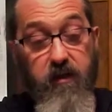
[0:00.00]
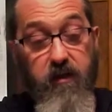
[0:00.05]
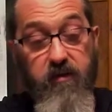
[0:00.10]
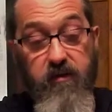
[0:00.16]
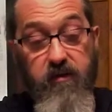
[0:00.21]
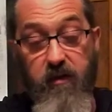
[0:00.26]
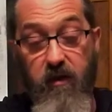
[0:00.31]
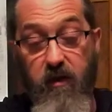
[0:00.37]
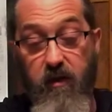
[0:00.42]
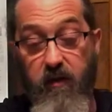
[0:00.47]

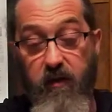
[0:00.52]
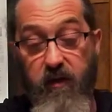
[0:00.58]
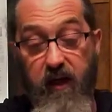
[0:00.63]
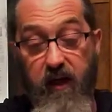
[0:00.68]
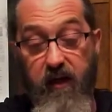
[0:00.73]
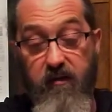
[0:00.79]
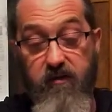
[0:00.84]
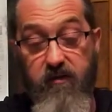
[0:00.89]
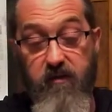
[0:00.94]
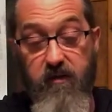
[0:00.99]
So
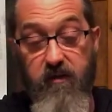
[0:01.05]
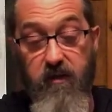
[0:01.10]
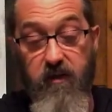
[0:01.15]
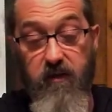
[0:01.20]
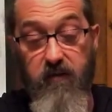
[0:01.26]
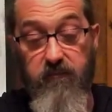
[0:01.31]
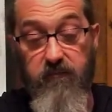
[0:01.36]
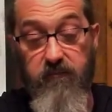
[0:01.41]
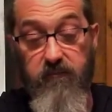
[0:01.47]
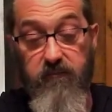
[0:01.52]
that's
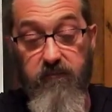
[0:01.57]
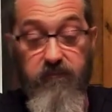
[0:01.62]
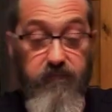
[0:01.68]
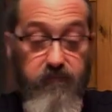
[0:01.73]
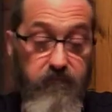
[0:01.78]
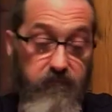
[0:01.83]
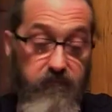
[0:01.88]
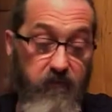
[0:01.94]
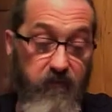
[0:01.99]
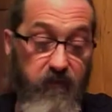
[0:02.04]

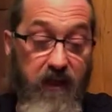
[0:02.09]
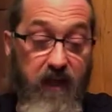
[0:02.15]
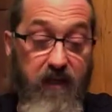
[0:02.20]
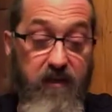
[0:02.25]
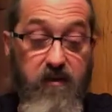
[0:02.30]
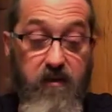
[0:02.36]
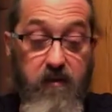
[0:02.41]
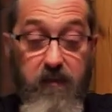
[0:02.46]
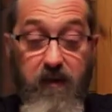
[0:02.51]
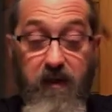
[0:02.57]

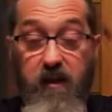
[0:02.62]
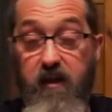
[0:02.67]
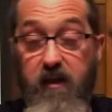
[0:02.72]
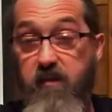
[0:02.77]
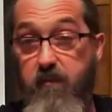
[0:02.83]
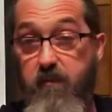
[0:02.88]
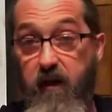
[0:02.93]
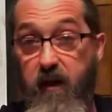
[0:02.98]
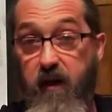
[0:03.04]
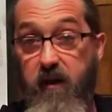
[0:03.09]
to be
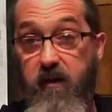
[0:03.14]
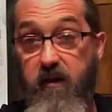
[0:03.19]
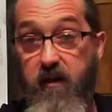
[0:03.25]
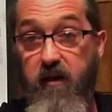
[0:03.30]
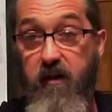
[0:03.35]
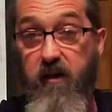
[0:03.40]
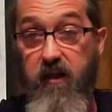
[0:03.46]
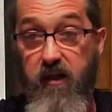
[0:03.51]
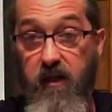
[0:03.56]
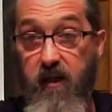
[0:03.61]
expected
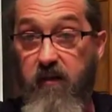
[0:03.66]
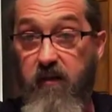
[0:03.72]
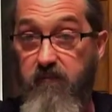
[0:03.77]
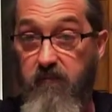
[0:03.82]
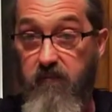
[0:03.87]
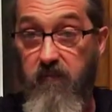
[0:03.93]
in a kit